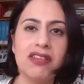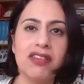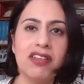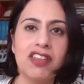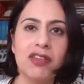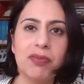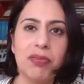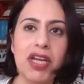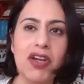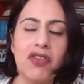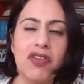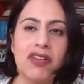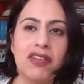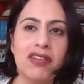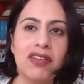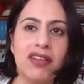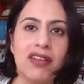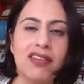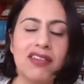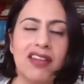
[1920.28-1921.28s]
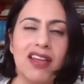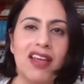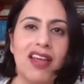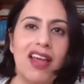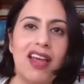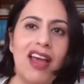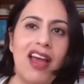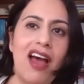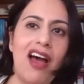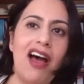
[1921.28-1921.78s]
experiences,
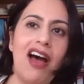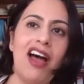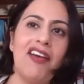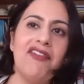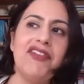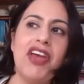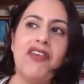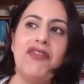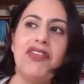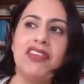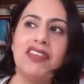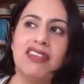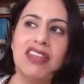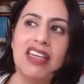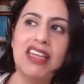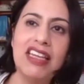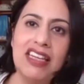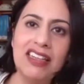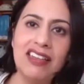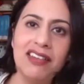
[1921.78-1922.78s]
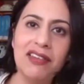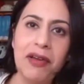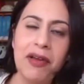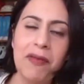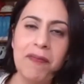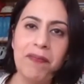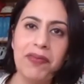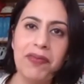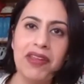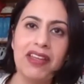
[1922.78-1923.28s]
I've never seen
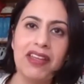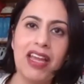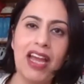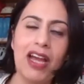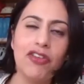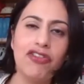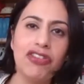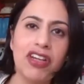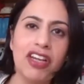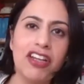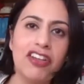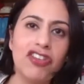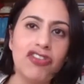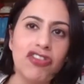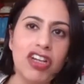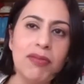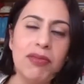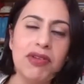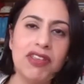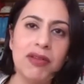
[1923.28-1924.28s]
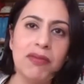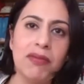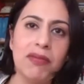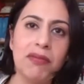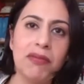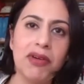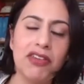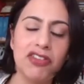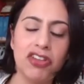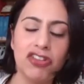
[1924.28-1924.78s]
countering
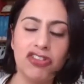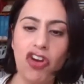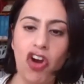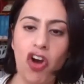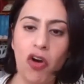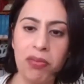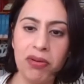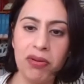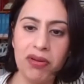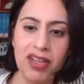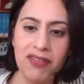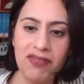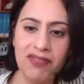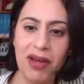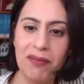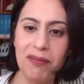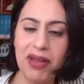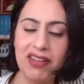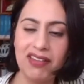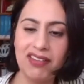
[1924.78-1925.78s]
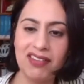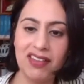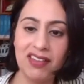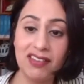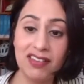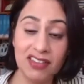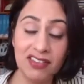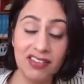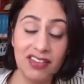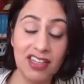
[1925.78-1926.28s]
extremism as a job, if that makes
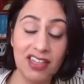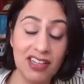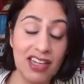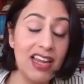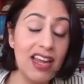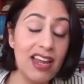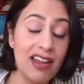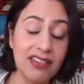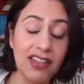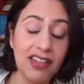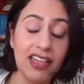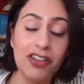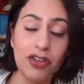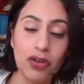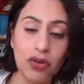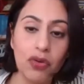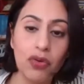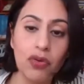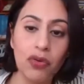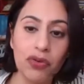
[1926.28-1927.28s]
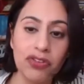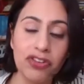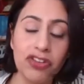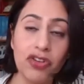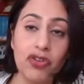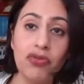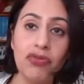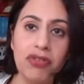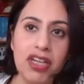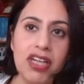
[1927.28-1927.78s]
sense. It is a cause.
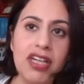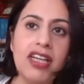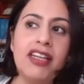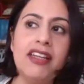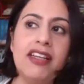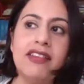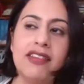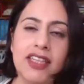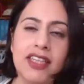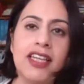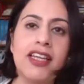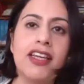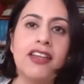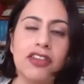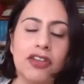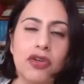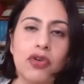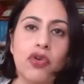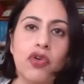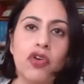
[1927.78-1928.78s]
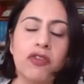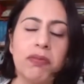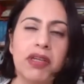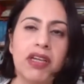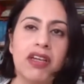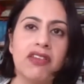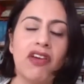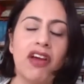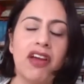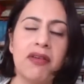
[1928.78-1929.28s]
You really see it as a cause,
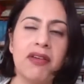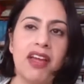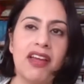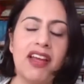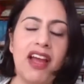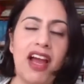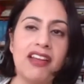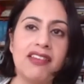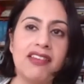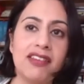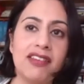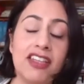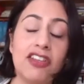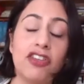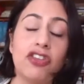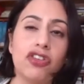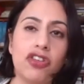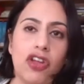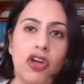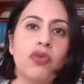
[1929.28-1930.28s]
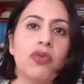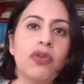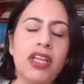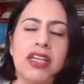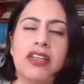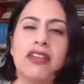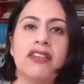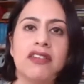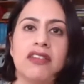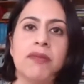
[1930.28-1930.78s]
because I see it so
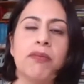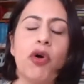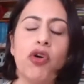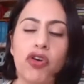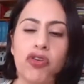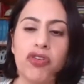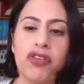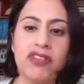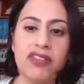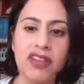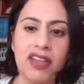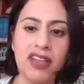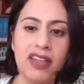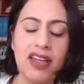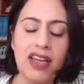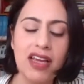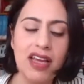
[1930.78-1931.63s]
linked to democracy.